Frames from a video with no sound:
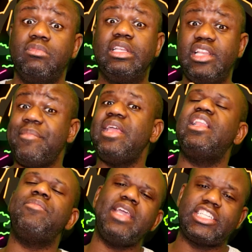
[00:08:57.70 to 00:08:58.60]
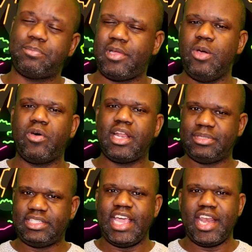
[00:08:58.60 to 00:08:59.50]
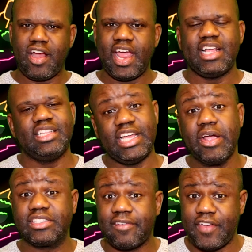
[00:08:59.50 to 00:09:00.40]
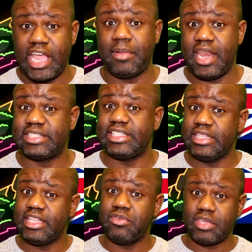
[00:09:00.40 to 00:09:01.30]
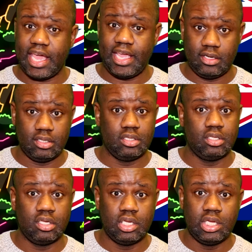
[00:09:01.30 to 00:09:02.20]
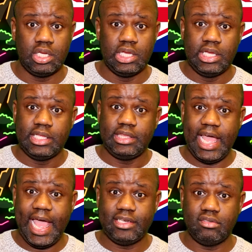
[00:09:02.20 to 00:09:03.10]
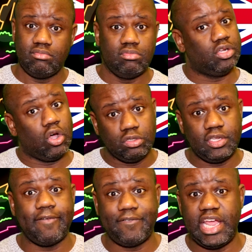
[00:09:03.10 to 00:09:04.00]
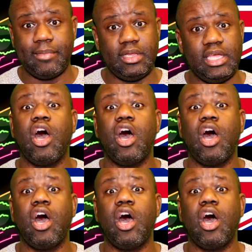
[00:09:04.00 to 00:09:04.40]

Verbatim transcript: Let me let me explain what I'm saying, all right? There is a family that's in the UK that told their family,